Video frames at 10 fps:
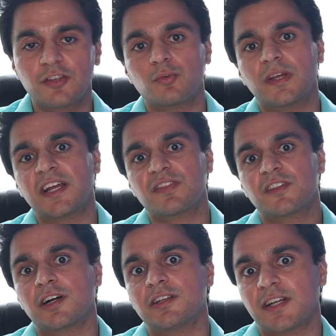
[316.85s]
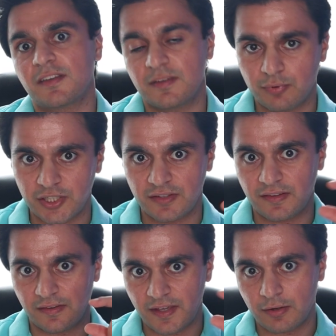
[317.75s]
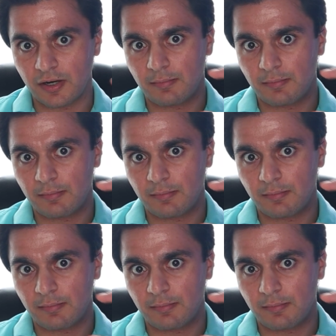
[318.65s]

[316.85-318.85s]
so I get the clicks, impressions, etc.